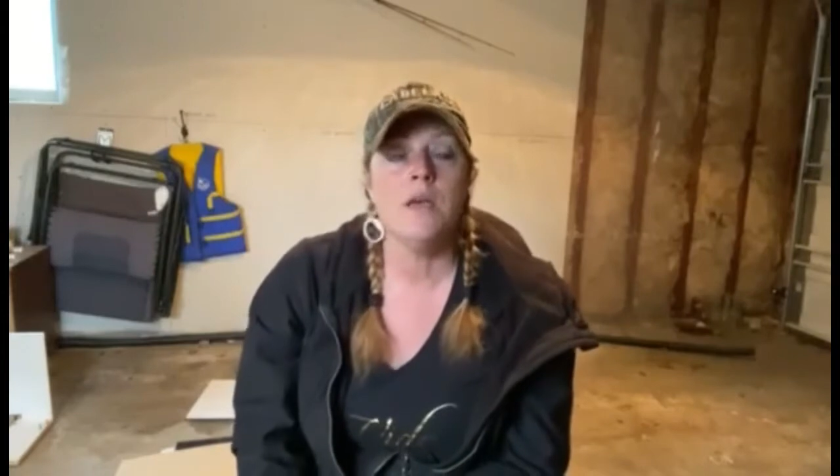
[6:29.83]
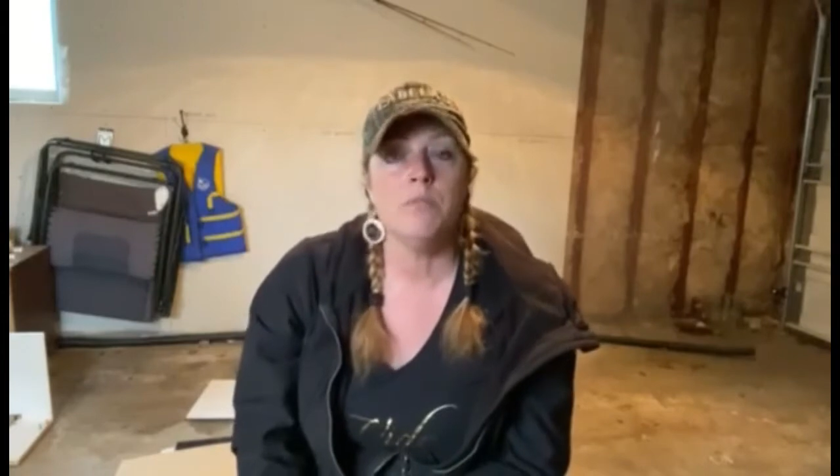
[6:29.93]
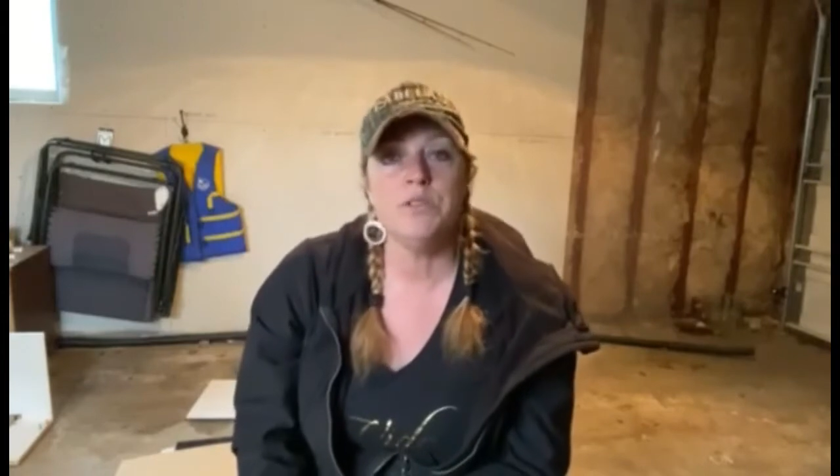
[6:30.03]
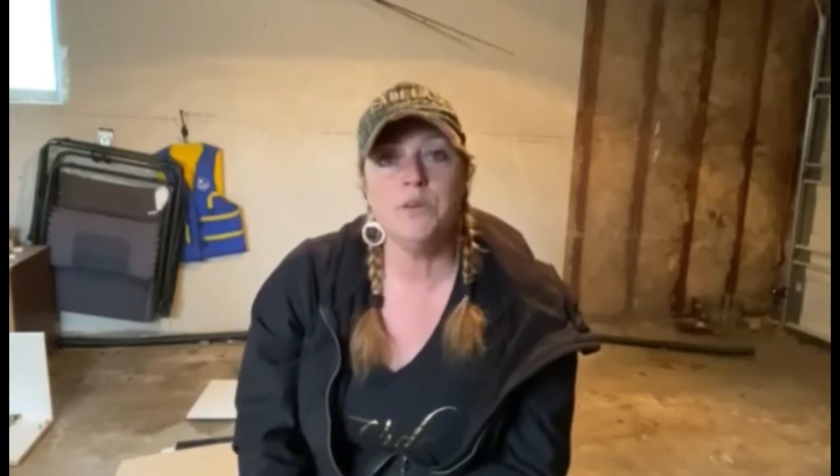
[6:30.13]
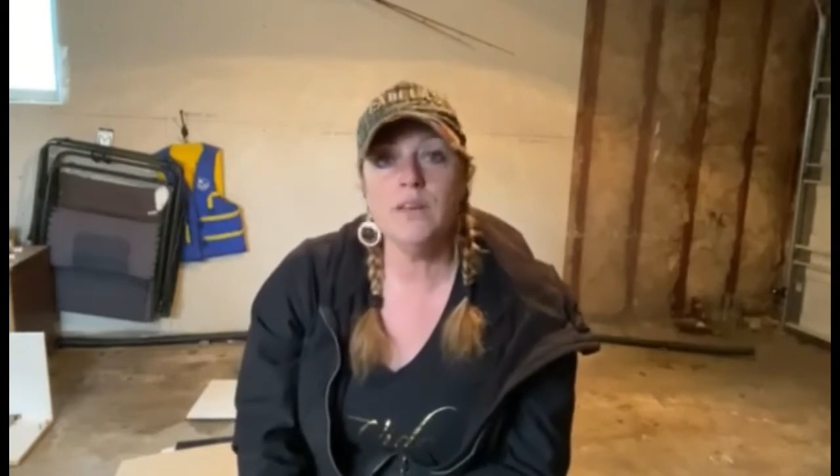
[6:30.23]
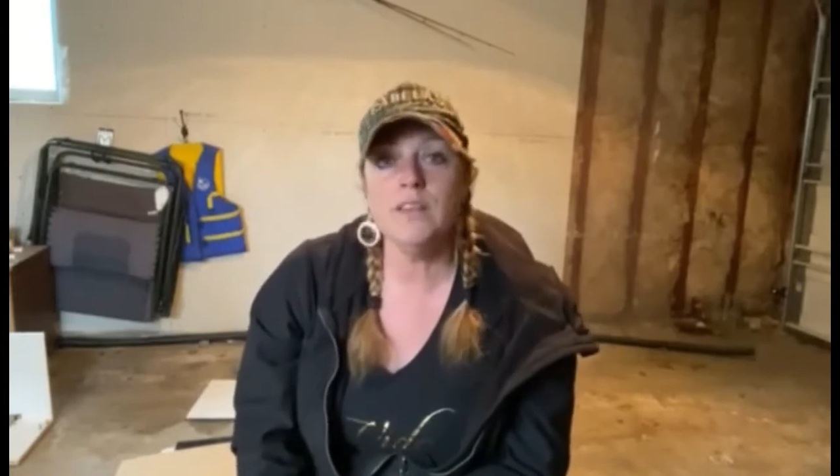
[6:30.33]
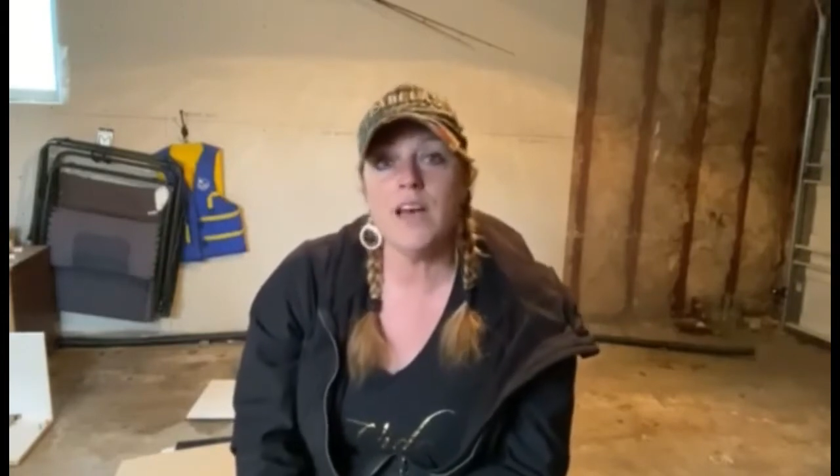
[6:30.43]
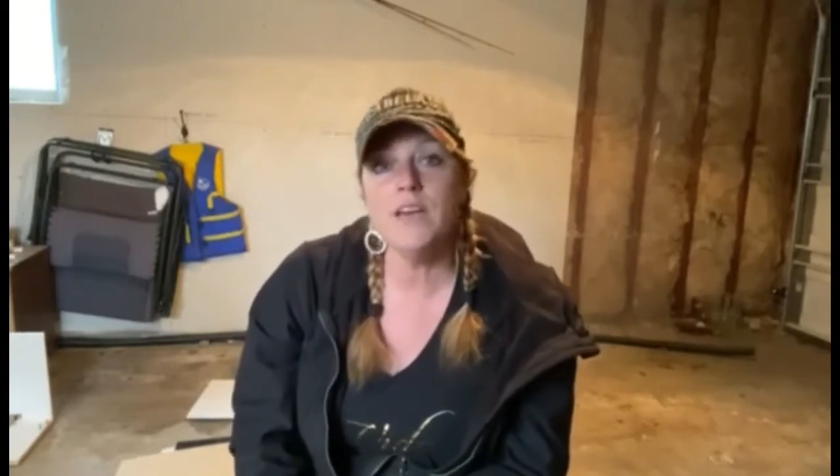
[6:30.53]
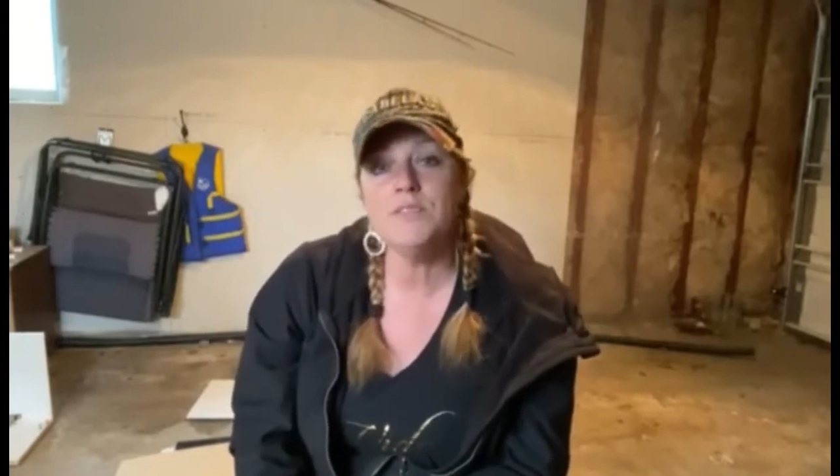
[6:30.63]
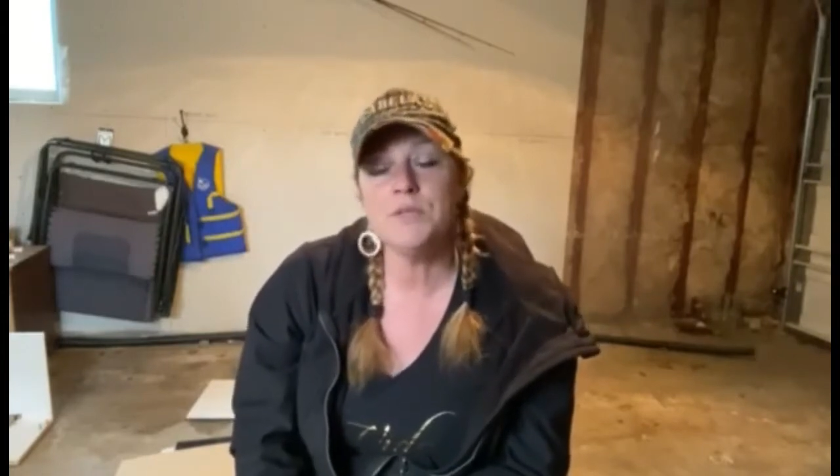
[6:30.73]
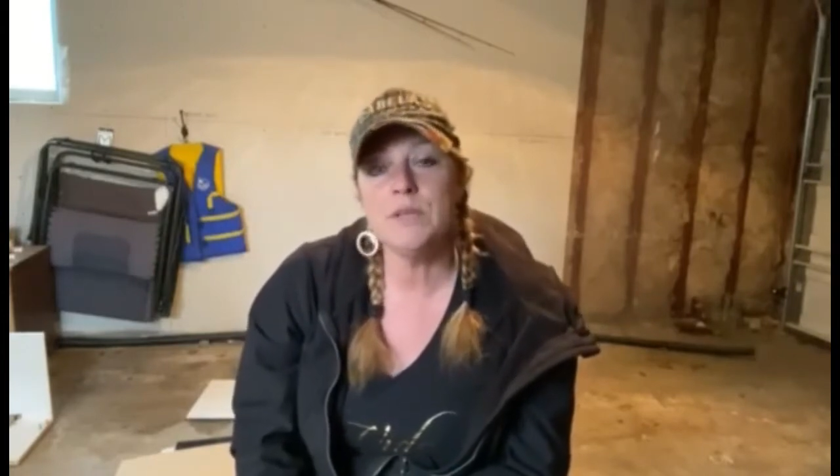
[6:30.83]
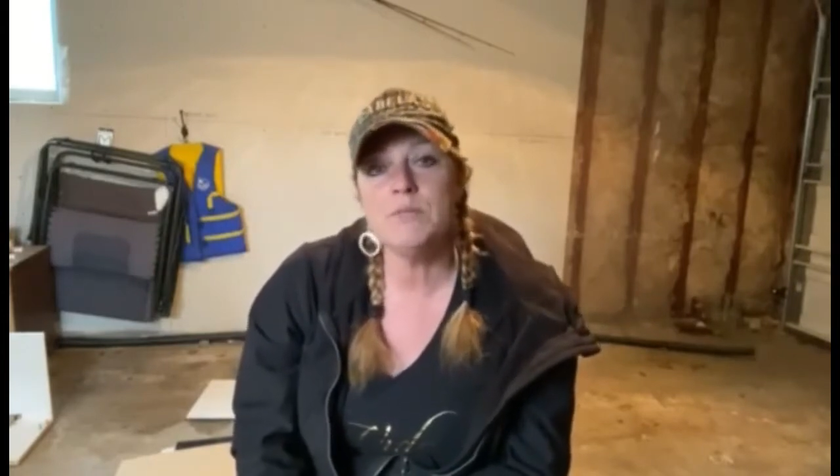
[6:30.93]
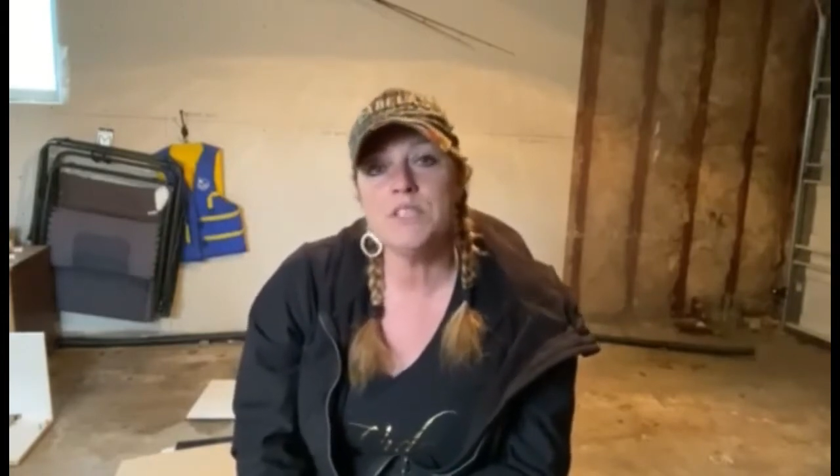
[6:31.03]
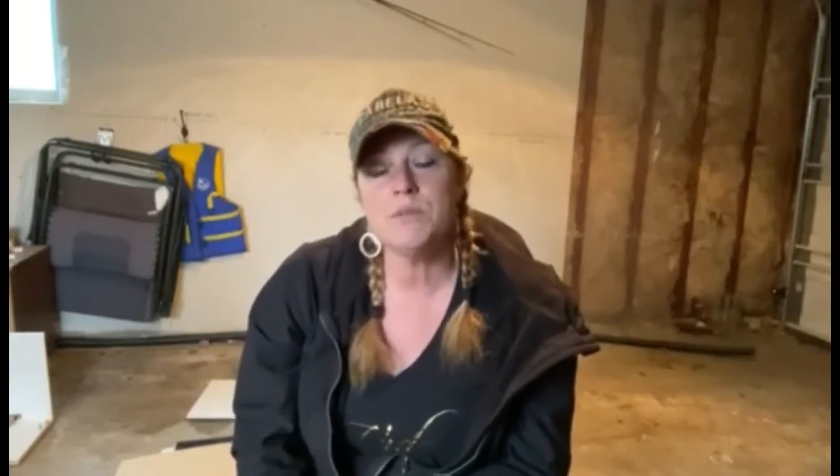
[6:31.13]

but doing live streams